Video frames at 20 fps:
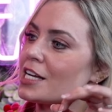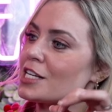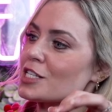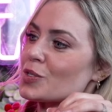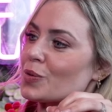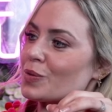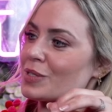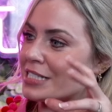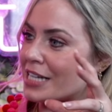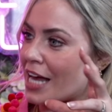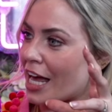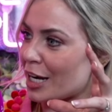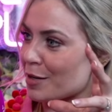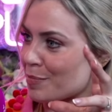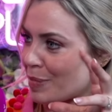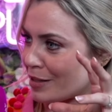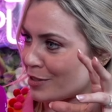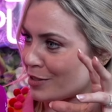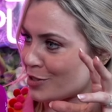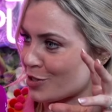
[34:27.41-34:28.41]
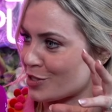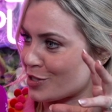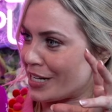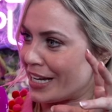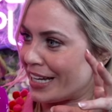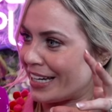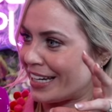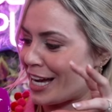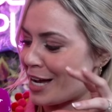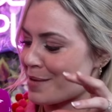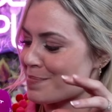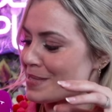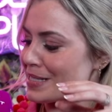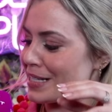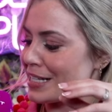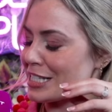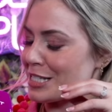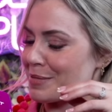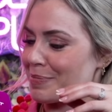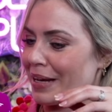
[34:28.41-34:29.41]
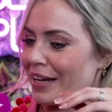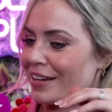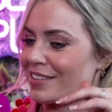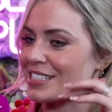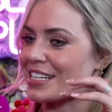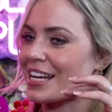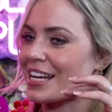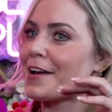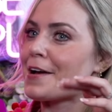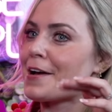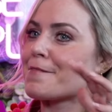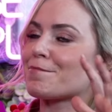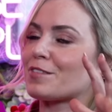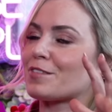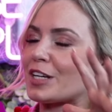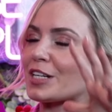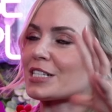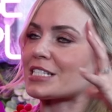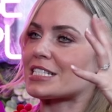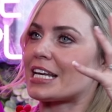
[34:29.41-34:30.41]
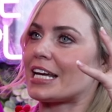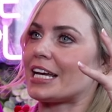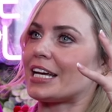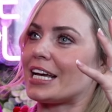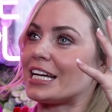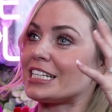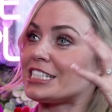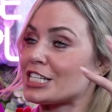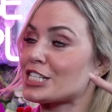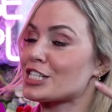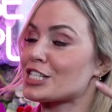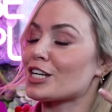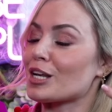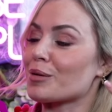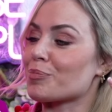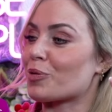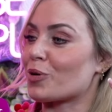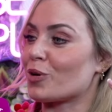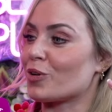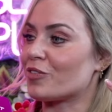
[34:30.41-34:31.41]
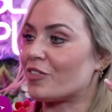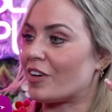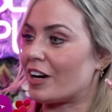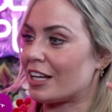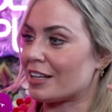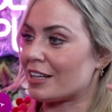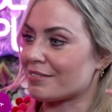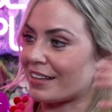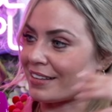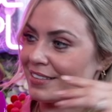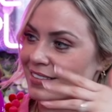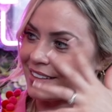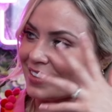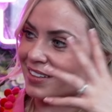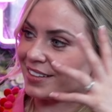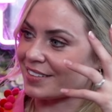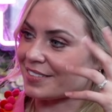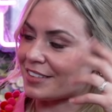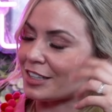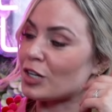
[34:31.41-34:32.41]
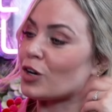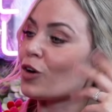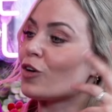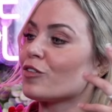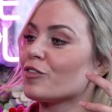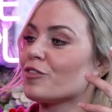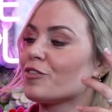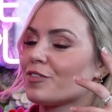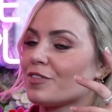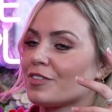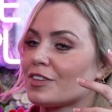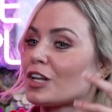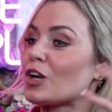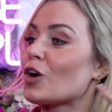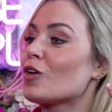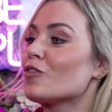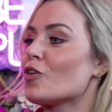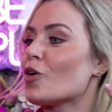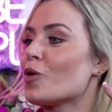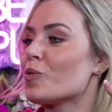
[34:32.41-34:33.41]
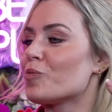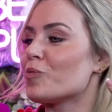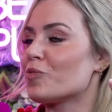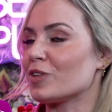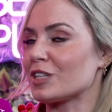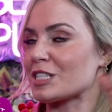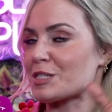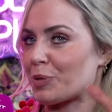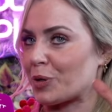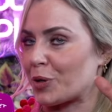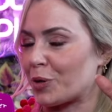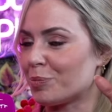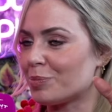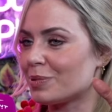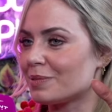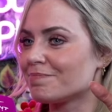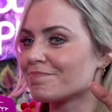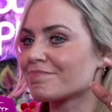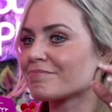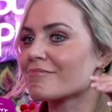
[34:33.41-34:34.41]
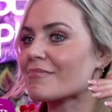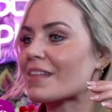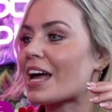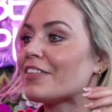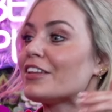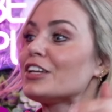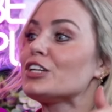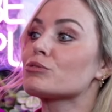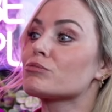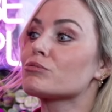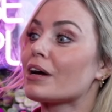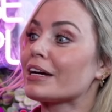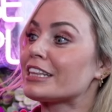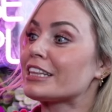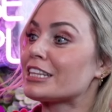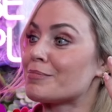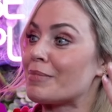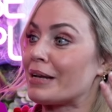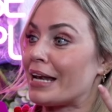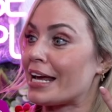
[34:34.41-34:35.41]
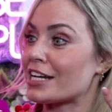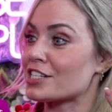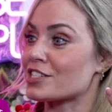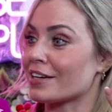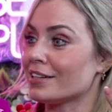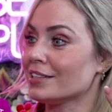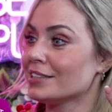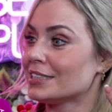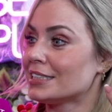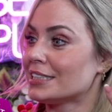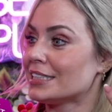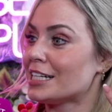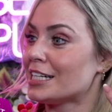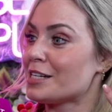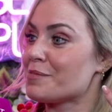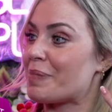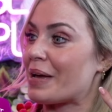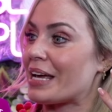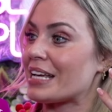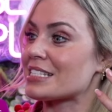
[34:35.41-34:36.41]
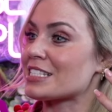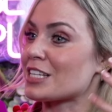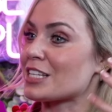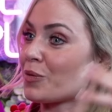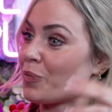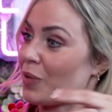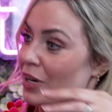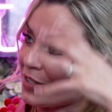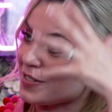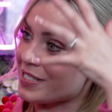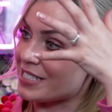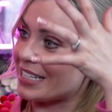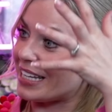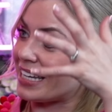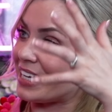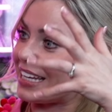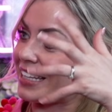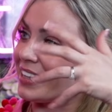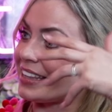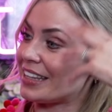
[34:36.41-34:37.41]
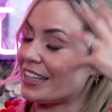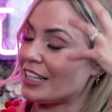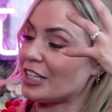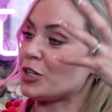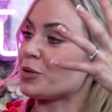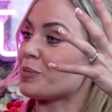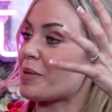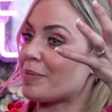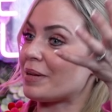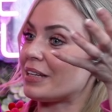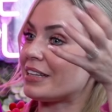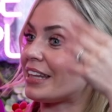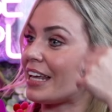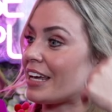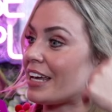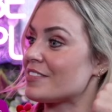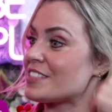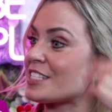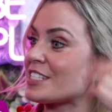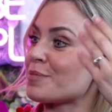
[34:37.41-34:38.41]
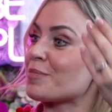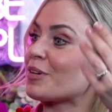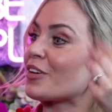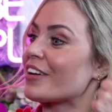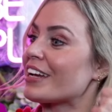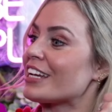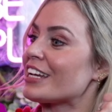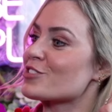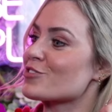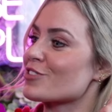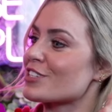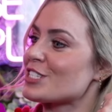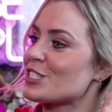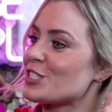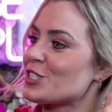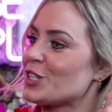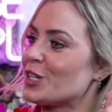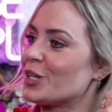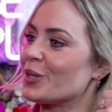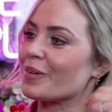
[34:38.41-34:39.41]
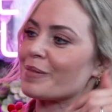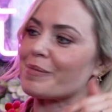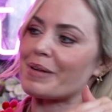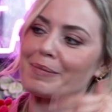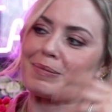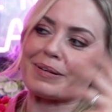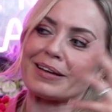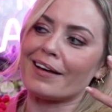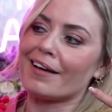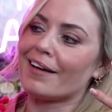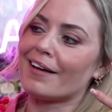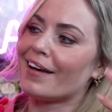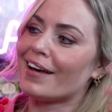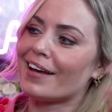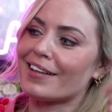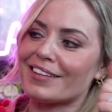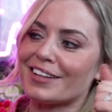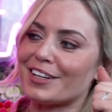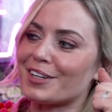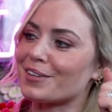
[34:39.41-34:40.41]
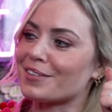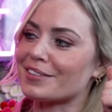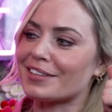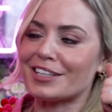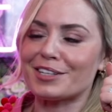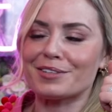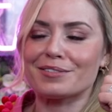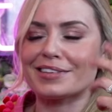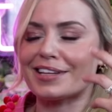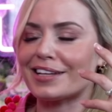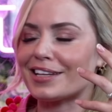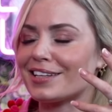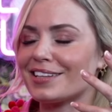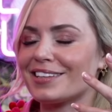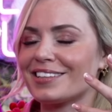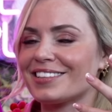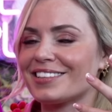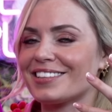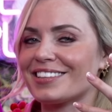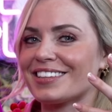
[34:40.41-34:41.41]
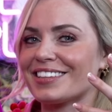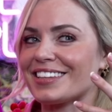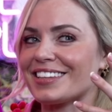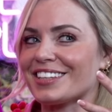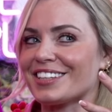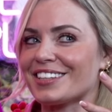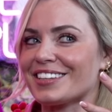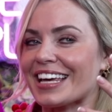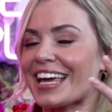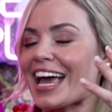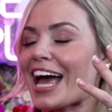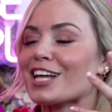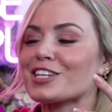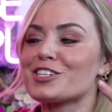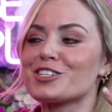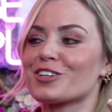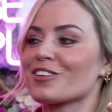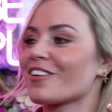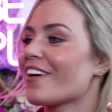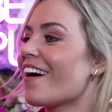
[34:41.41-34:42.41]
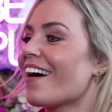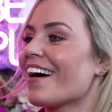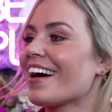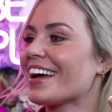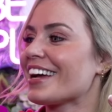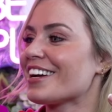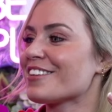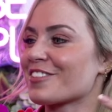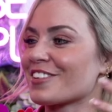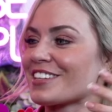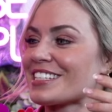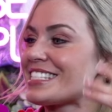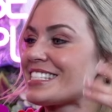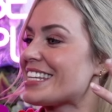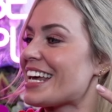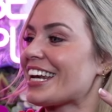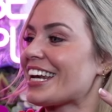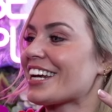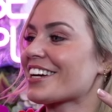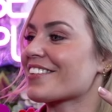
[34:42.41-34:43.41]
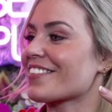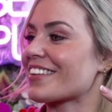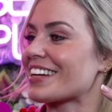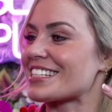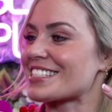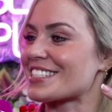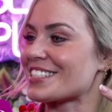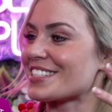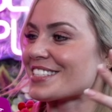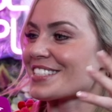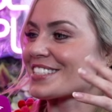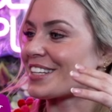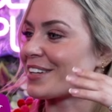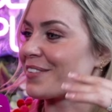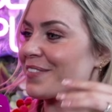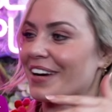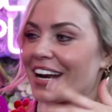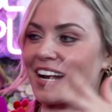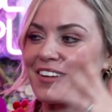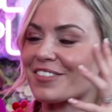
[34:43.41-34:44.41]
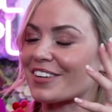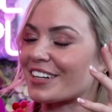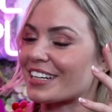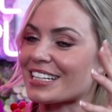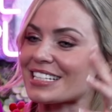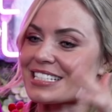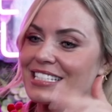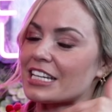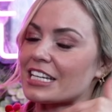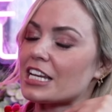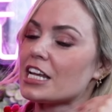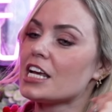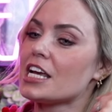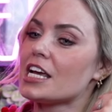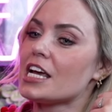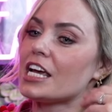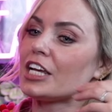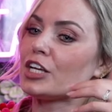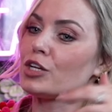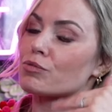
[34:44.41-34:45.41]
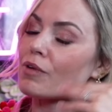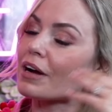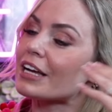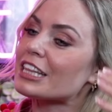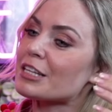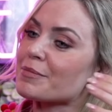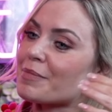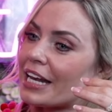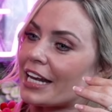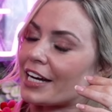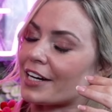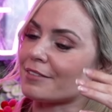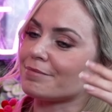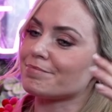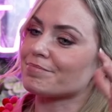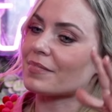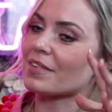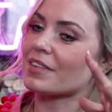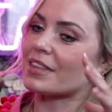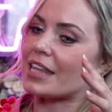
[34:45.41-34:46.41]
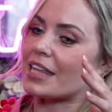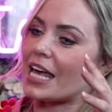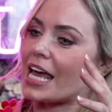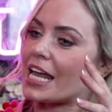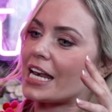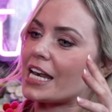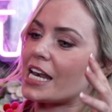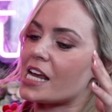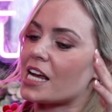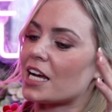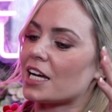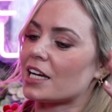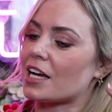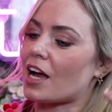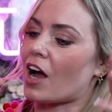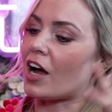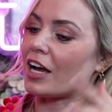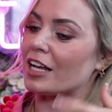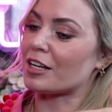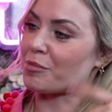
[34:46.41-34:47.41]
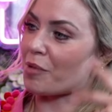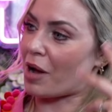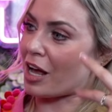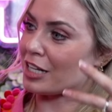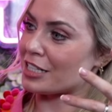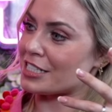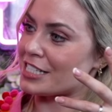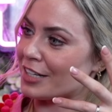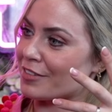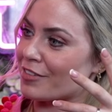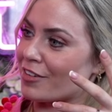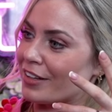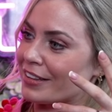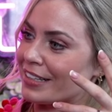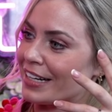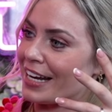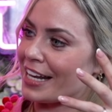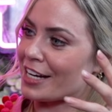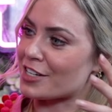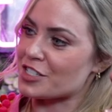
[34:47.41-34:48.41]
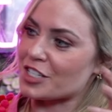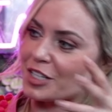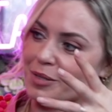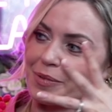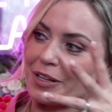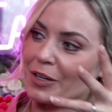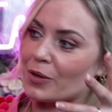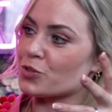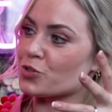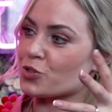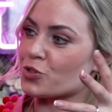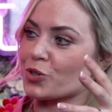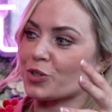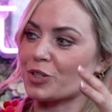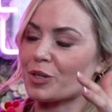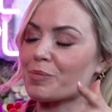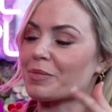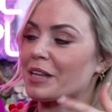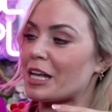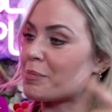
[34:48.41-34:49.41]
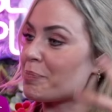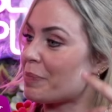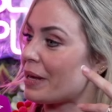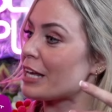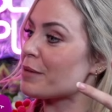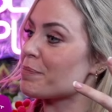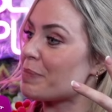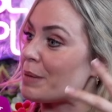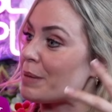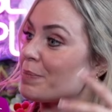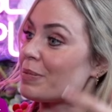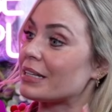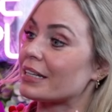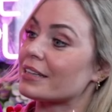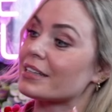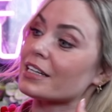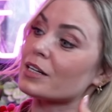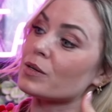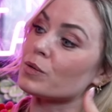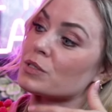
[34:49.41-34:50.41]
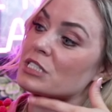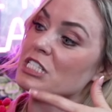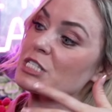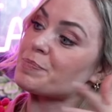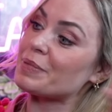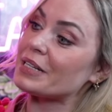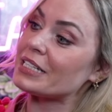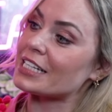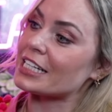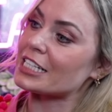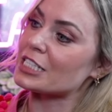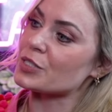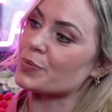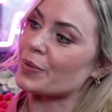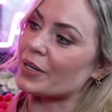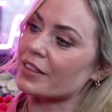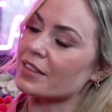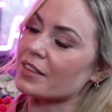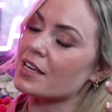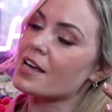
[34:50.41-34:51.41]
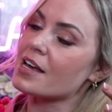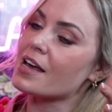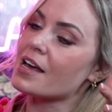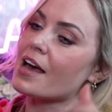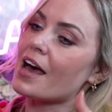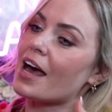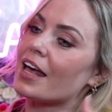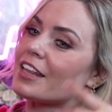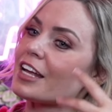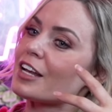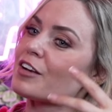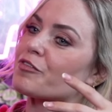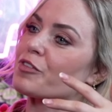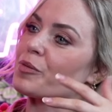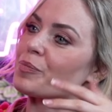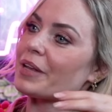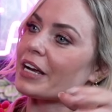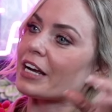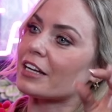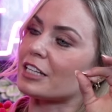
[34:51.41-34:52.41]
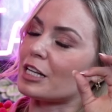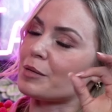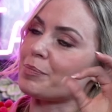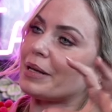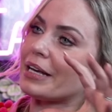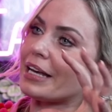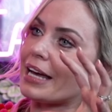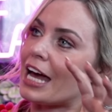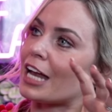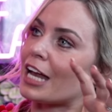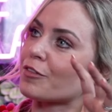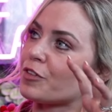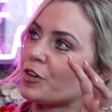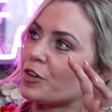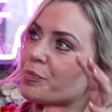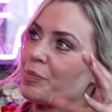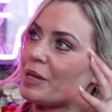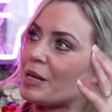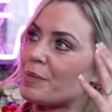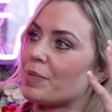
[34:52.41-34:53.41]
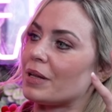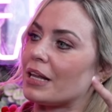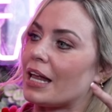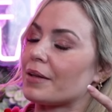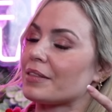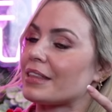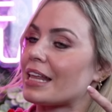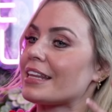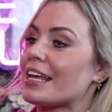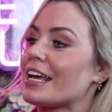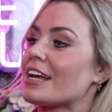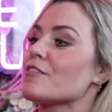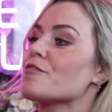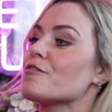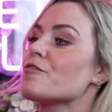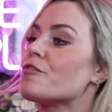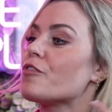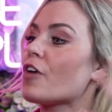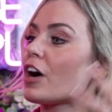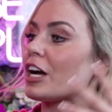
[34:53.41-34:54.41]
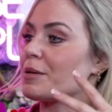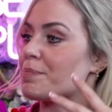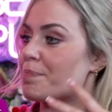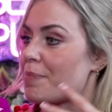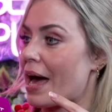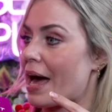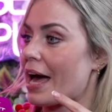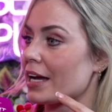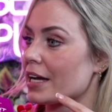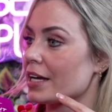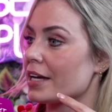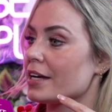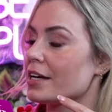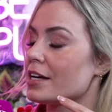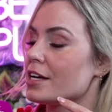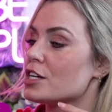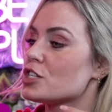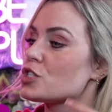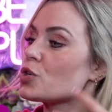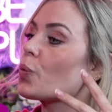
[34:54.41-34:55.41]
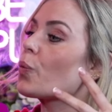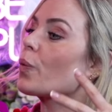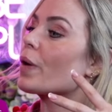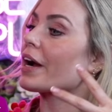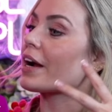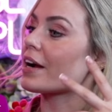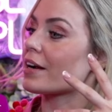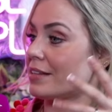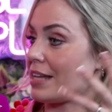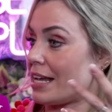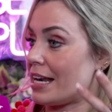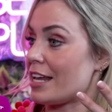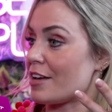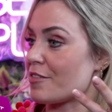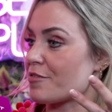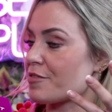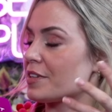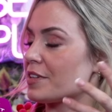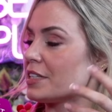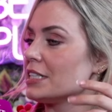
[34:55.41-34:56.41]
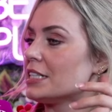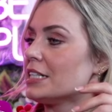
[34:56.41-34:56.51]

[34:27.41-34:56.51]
So it's not about your dating apps. It's about, there's a digital profile that the love hopefuls put up, and then you write them a letter based on what you see, and maybe they have similar interests to you, or maybe they catch your eye for aesthetic reasons and whatever it is, and you write them a letter. Then I'll deliver all the letters to them. They go through them. They'll pick people that they go on speed dates with, and then from there they'll pick a handful of people that they invite back to where they live.